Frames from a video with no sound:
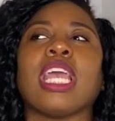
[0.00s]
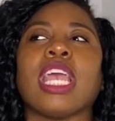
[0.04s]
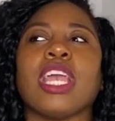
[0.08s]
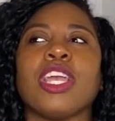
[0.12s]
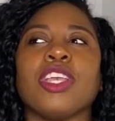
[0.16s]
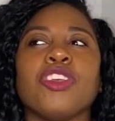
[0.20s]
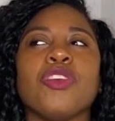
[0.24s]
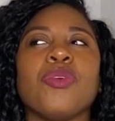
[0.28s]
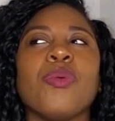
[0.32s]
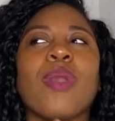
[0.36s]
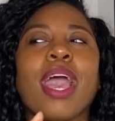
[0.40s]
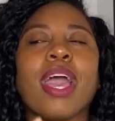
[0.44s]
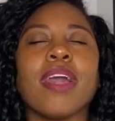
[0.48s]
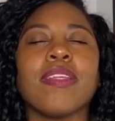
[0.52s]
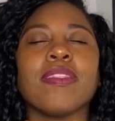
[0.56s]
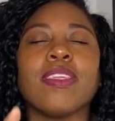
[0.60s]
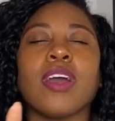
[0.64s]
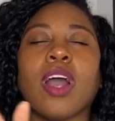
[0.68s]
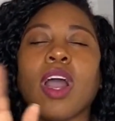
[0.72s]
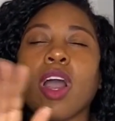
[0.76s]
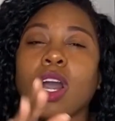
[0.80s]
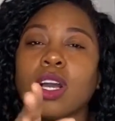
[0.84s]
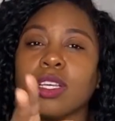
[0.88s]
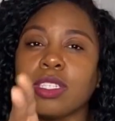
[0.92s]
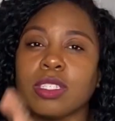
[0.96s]
And you have
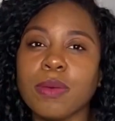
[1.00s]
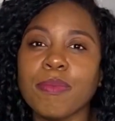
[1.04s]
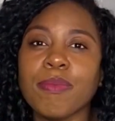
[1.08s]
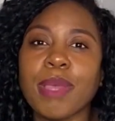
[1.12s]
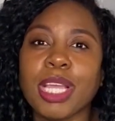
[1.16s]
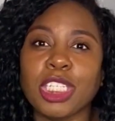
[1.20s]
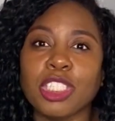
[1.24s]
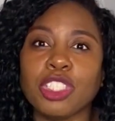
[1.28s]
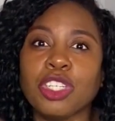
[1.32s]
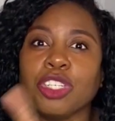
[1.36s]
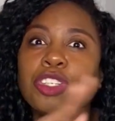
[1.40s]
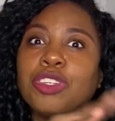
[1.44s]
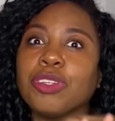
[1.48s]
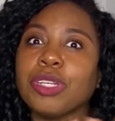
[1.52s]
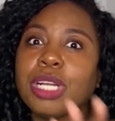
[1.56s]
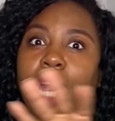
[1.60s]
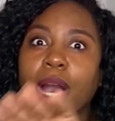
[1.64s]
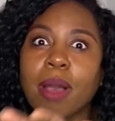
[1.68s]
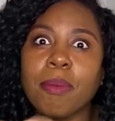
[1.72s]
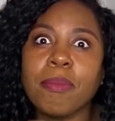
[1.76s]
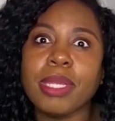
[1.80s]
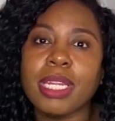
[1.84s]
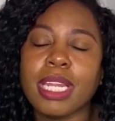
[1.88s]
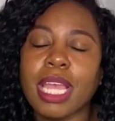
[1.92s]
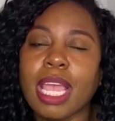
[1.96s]
to also make sure you
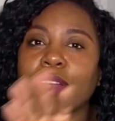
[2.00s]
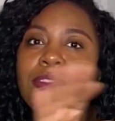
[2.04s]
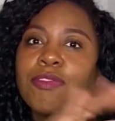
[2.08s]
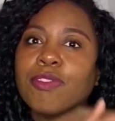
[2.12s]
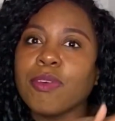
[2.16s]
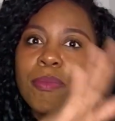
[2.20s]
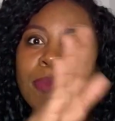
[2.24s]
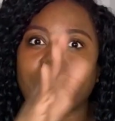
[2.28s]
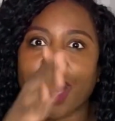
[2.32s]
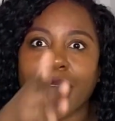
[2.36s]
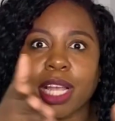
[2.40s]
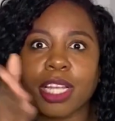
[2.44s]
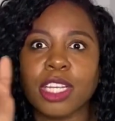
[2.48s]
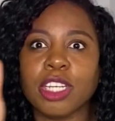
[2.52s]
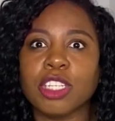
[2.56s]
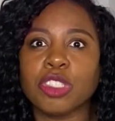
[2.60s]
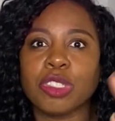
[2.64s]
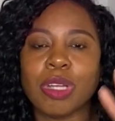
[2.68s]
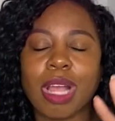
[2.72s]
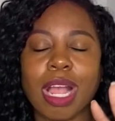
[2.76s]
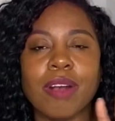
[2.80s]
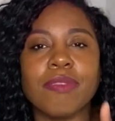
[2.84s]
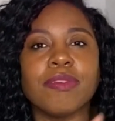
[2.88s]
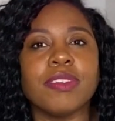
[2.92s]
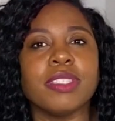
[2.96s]
accommodate for buying your
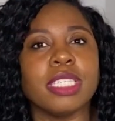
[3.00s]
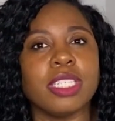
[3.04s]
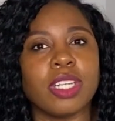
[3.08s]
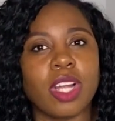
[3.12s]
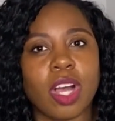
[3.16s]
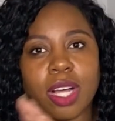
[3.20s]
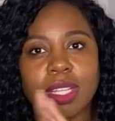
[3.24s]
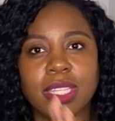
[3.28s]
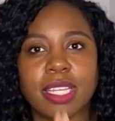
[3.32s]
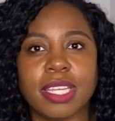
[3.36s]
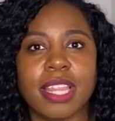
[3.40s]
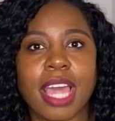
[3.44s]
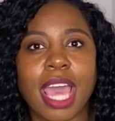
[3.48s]
travel and all of